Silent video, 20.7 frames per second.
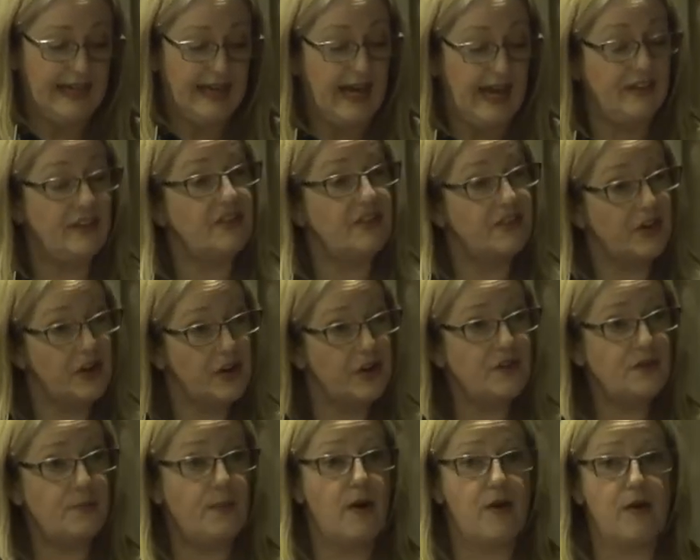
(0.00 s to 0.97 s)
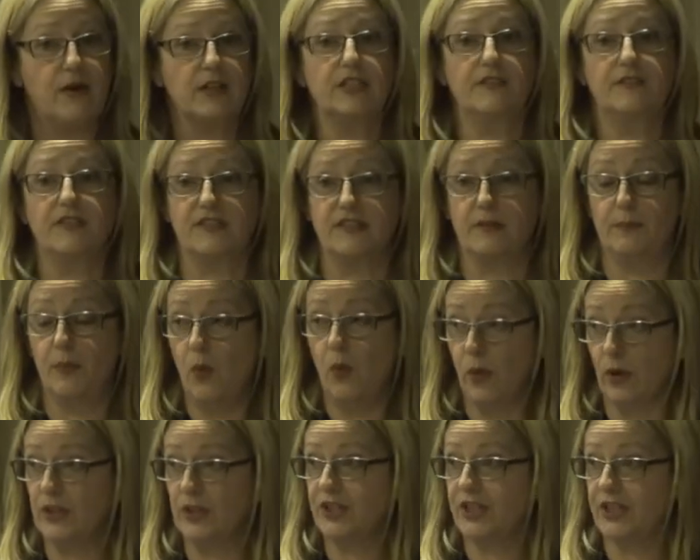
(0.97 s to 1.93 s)
And the third part of the
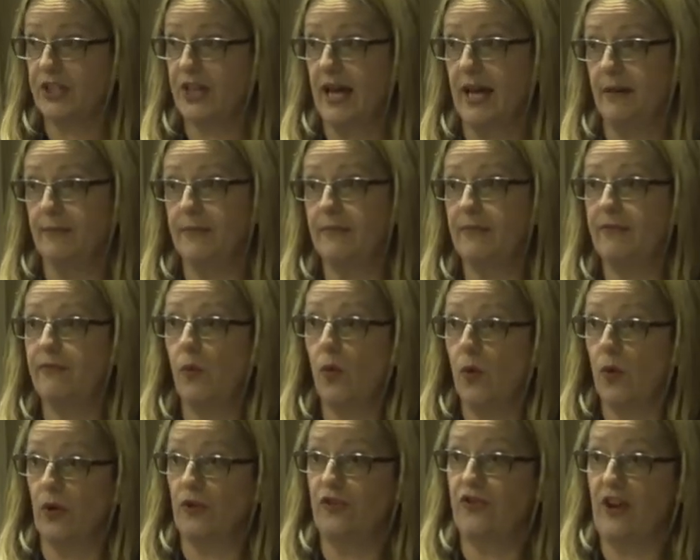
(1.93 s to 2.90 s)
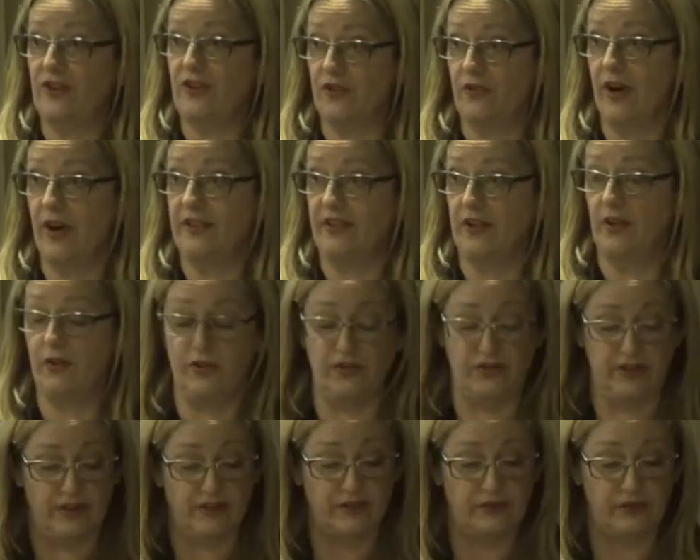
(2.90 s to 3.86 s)
support for gender
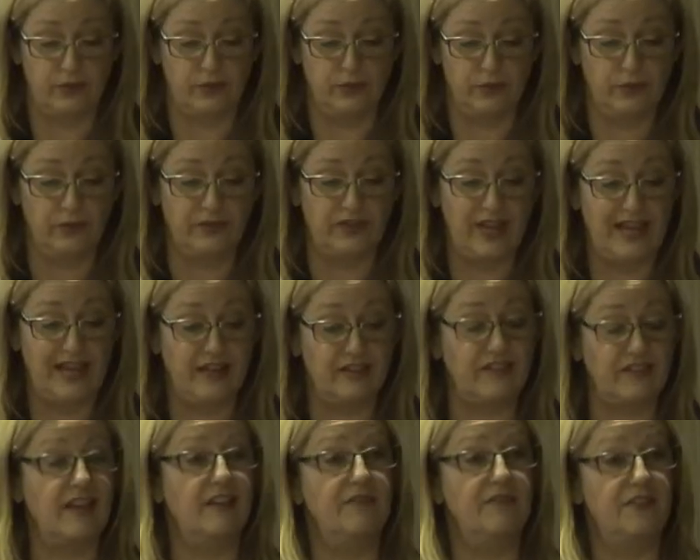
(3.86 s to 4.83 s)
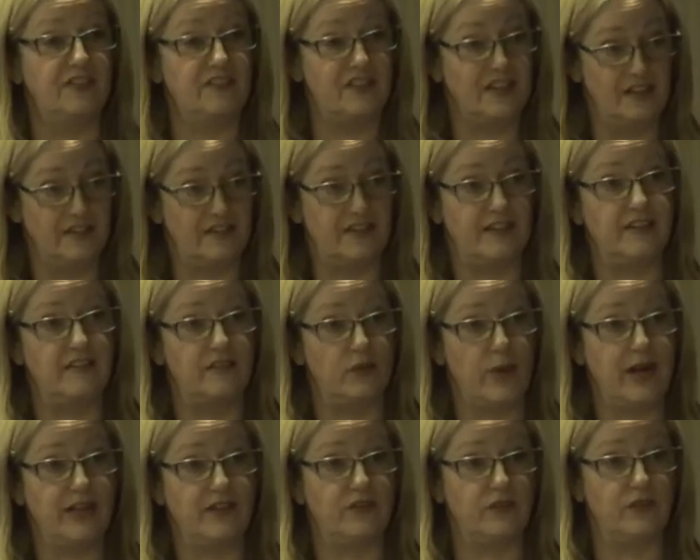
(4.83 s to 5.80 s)
ideology in schools is in facilities, the
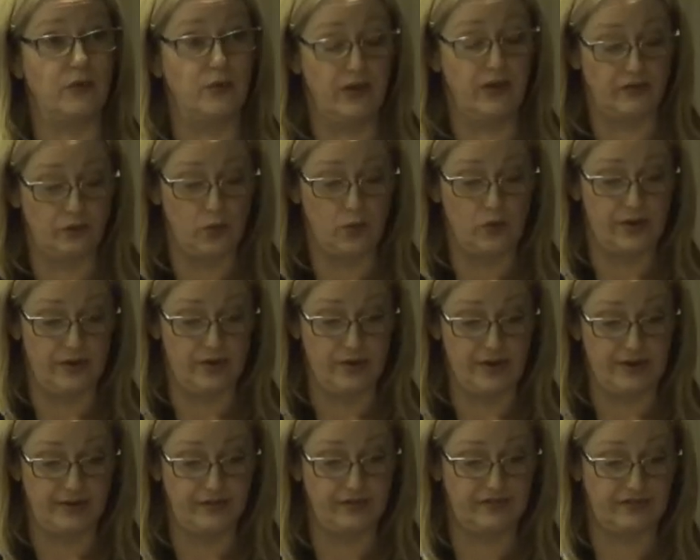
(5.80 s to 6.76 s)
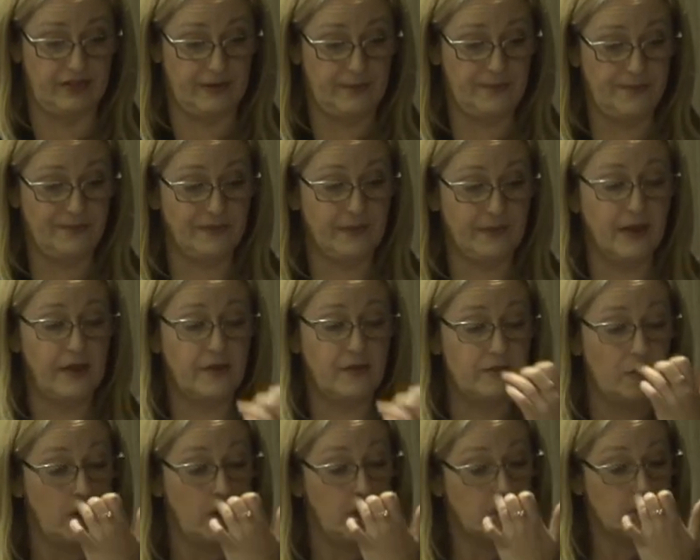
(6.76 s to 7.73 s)
way the school is organised.
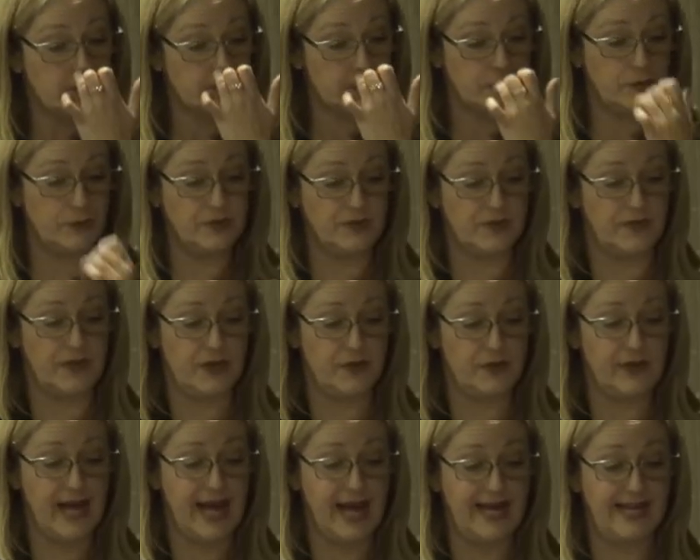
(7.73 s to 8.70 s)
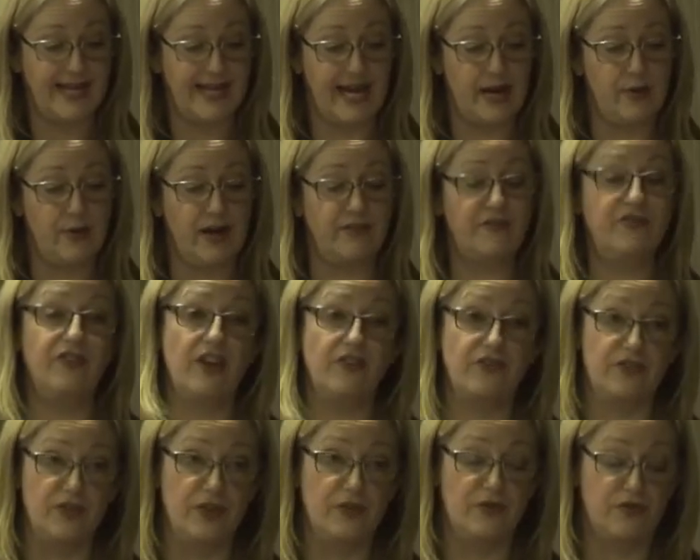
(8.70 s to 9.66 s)
So a lot of schools in the UK now have
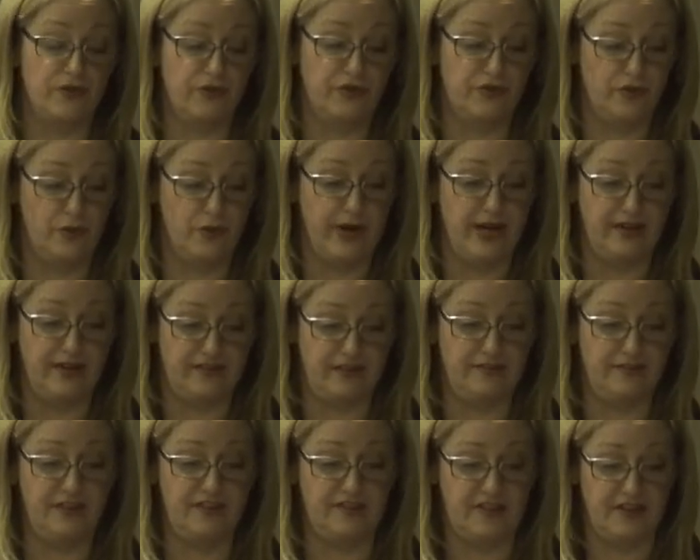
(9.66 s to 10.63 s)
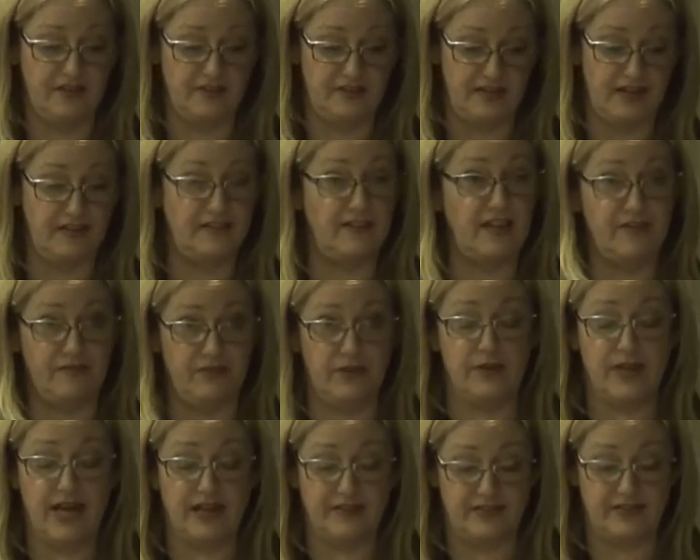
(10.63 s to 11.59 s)
gender-neutral toilets and facilities, even though
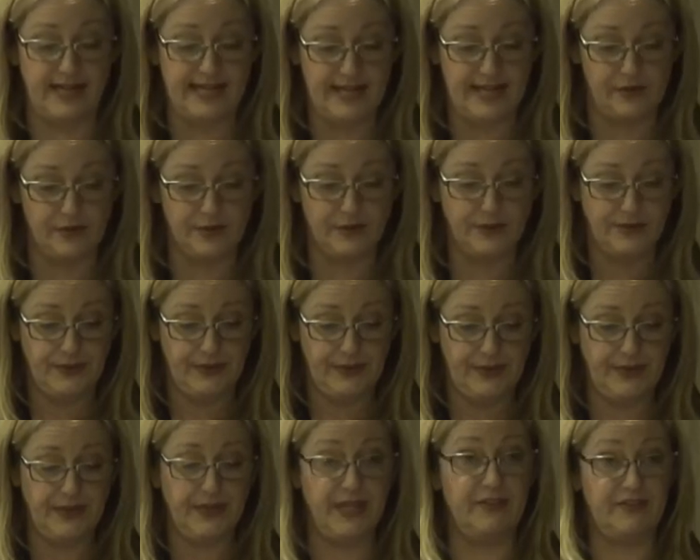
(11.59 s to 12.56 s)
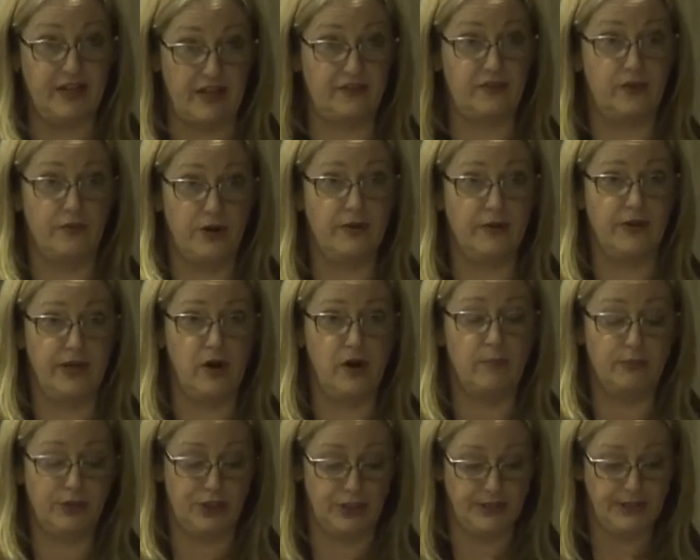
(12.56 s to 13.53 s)
that's illegal, if that's your only
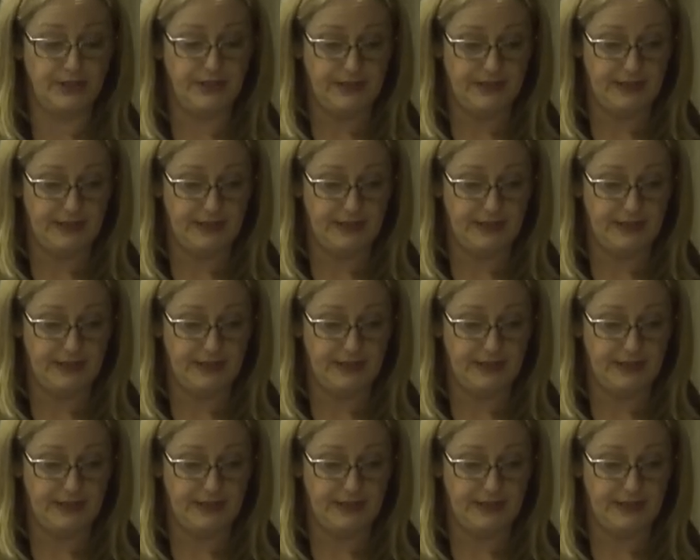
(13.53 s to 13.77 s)
option.